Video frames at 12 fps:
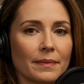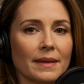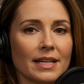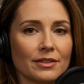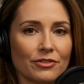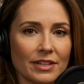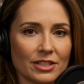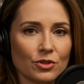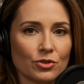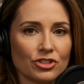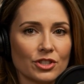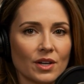If they do
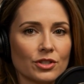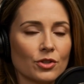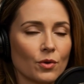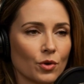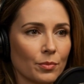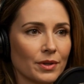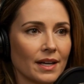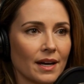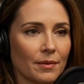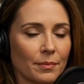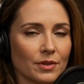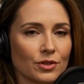start to open
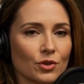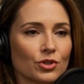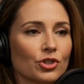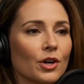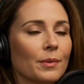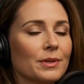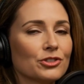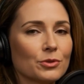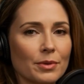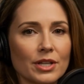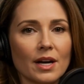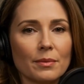up, your job is to
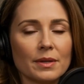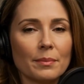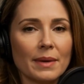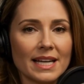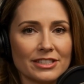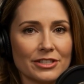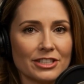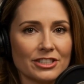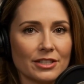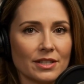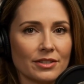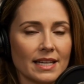become the best
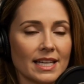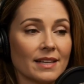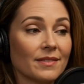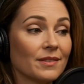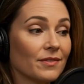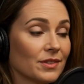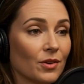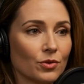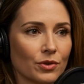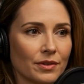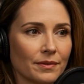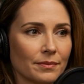listener they have ever
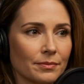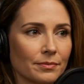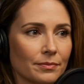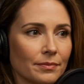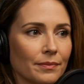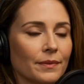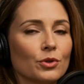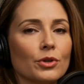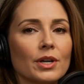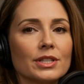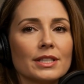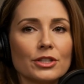known. Do
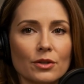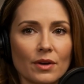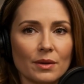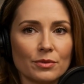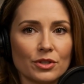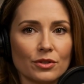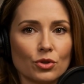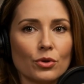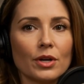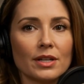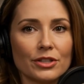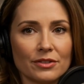not interrupt, do
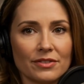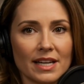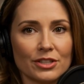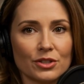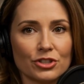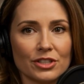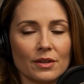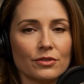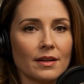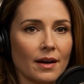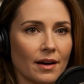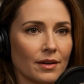not defend yourself,
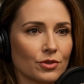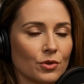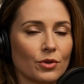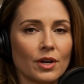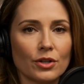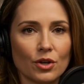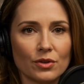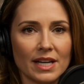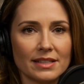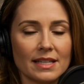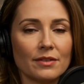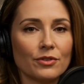do not
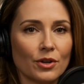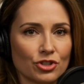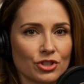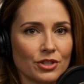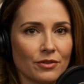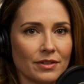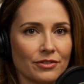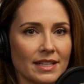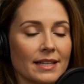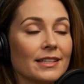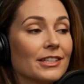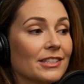correct their version of
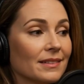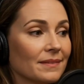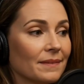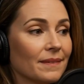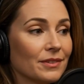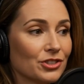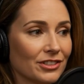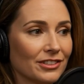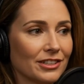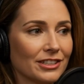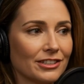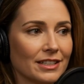events. Just
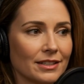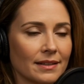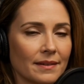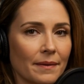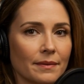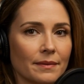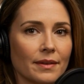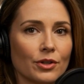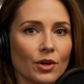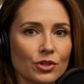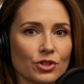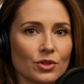listen,
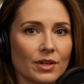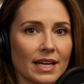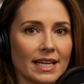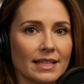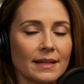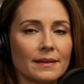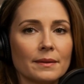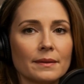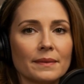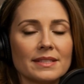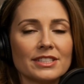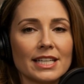nod your head,
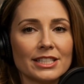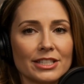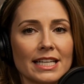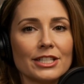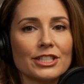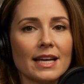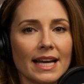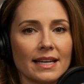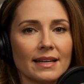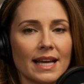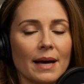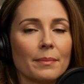say things like
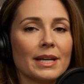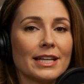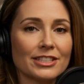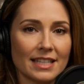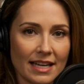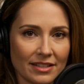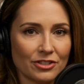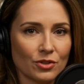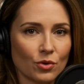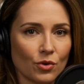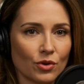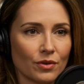"that makes sense"
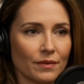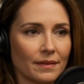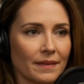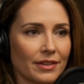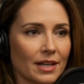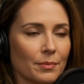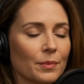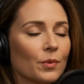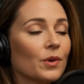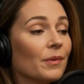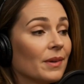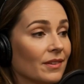or "tell me
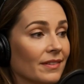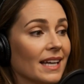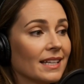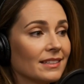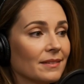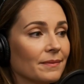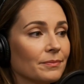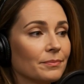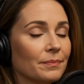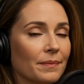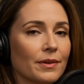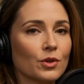more about that."
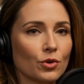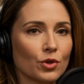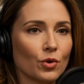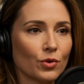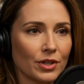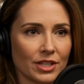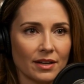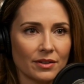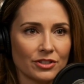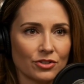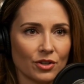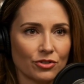Your goal here
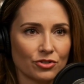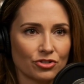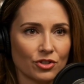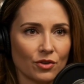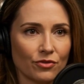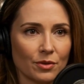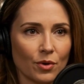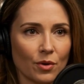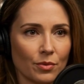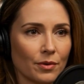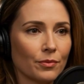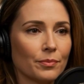is not to solve the
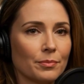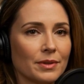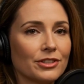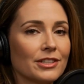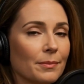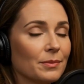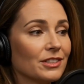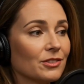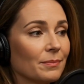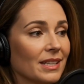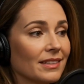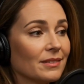problem, but simply to
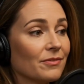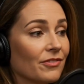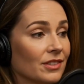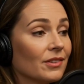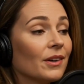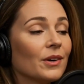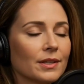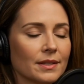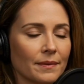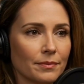make them feel heard.